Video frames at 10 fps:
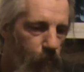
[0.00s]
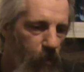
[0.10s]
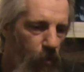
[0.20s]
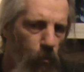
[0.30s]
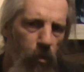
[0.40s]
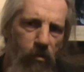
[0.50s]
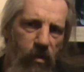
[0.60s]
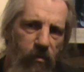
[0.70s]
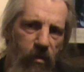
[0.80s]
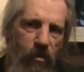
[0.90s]
All those
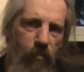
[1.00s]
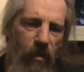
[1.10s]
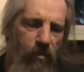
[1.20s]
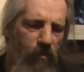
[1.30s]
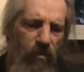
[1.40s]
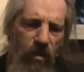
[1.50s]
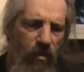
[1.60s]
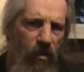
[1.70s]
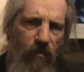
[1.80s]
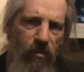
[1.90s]
that are in the Smash Off, I think
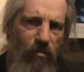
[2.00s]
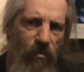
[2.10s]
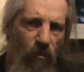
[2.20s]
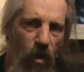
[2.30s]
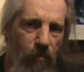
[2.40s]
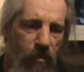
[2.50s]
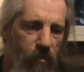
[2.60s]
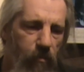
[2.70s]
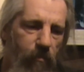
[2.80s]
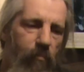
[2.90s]
have subscribed.
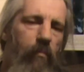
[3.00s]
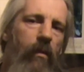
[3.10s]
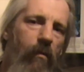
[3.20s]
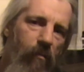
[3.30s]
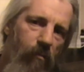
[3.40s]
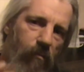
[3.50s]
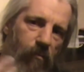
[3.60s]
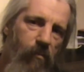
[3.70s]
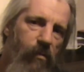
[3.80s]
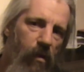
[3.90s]

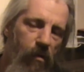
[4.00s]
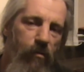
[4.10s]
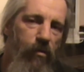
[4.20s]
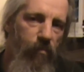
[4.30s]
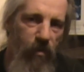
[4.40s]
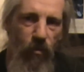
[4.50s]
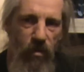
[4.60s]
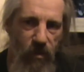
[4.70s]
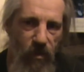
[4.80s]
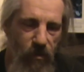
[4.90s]
So you should be
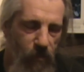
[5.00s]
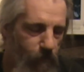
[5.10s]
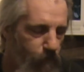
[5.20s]
watching this.